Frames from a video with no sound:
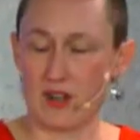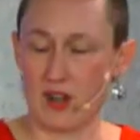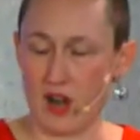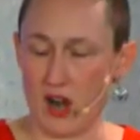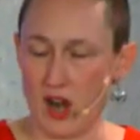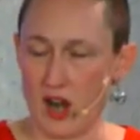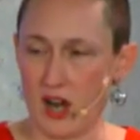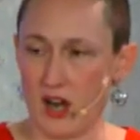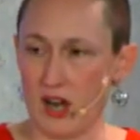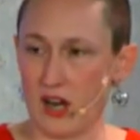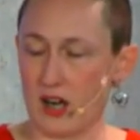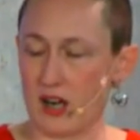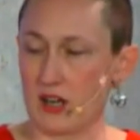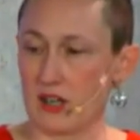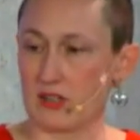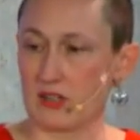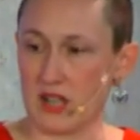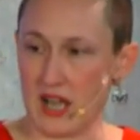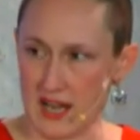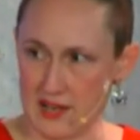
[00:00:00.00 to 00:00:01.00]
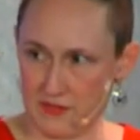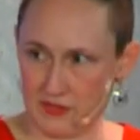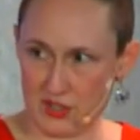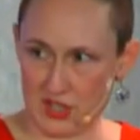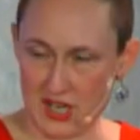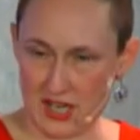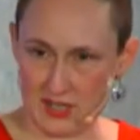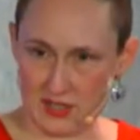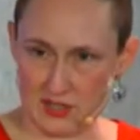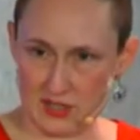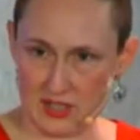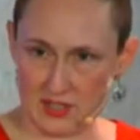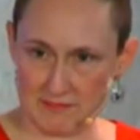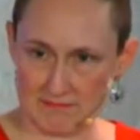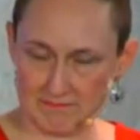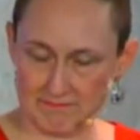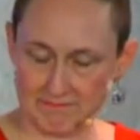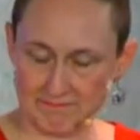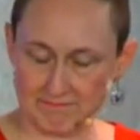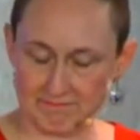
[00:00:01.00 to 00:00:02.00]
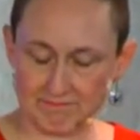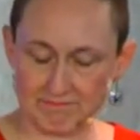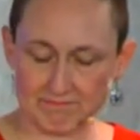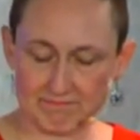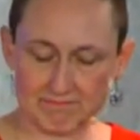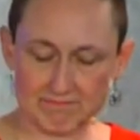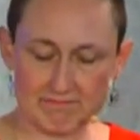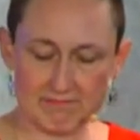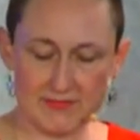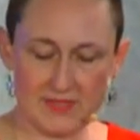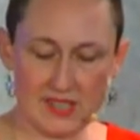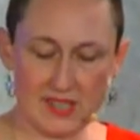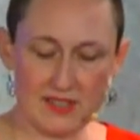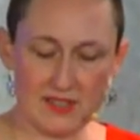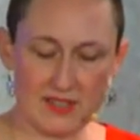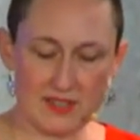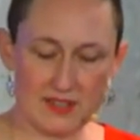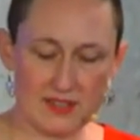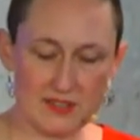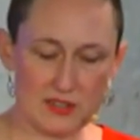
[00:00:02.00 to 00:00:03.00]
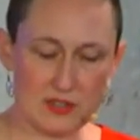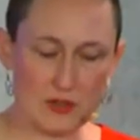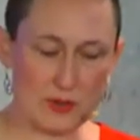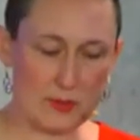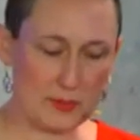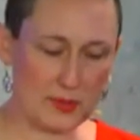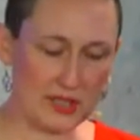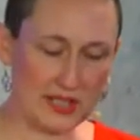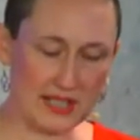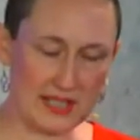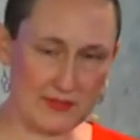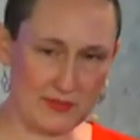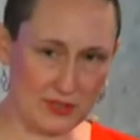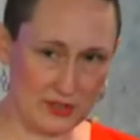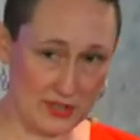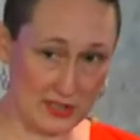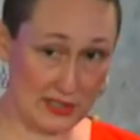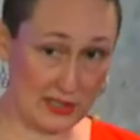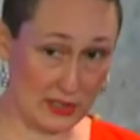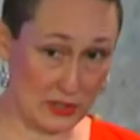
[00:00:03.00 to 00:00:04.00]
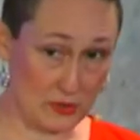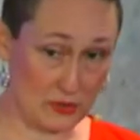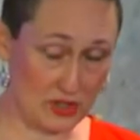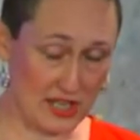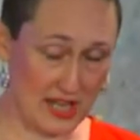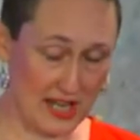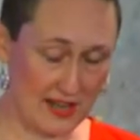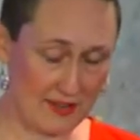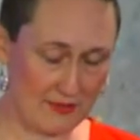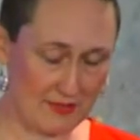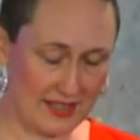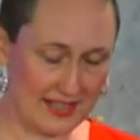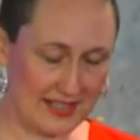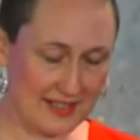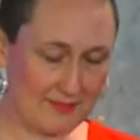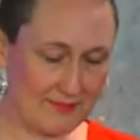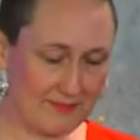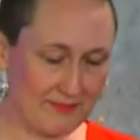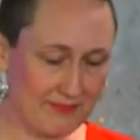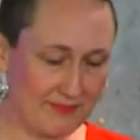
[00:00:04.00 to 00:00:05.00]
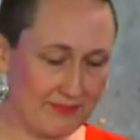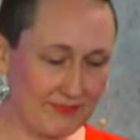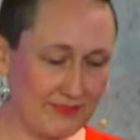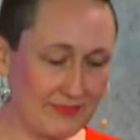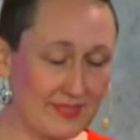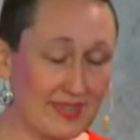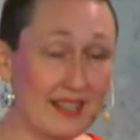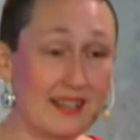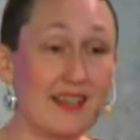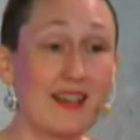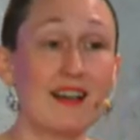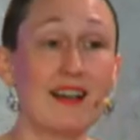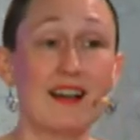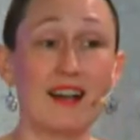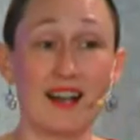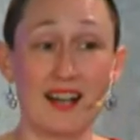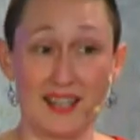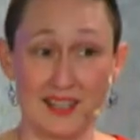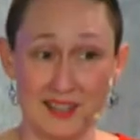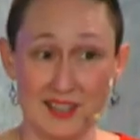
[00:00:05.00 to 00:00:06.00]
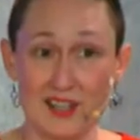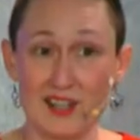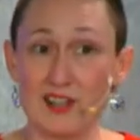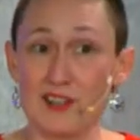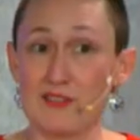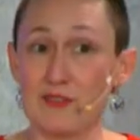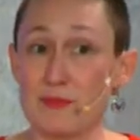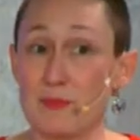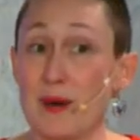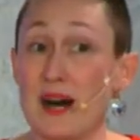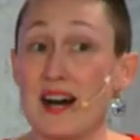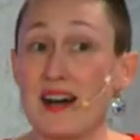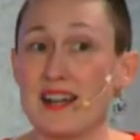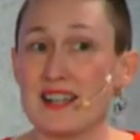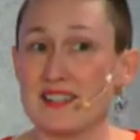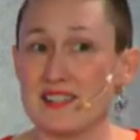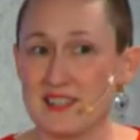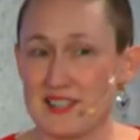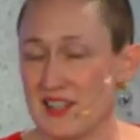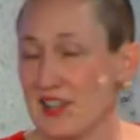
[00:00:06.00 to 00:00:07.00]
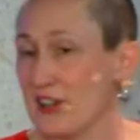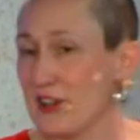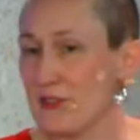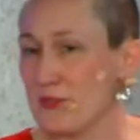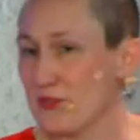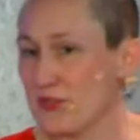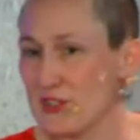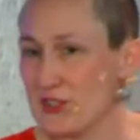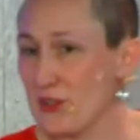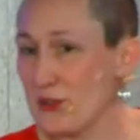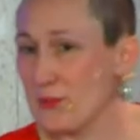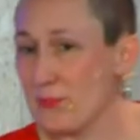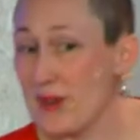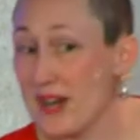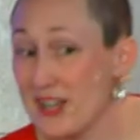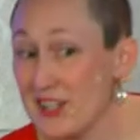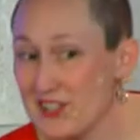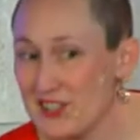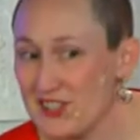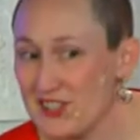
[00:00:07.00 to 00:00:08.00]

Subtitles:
are life-changing. So I'm going to give you this little chant. Ready? I love myself so much,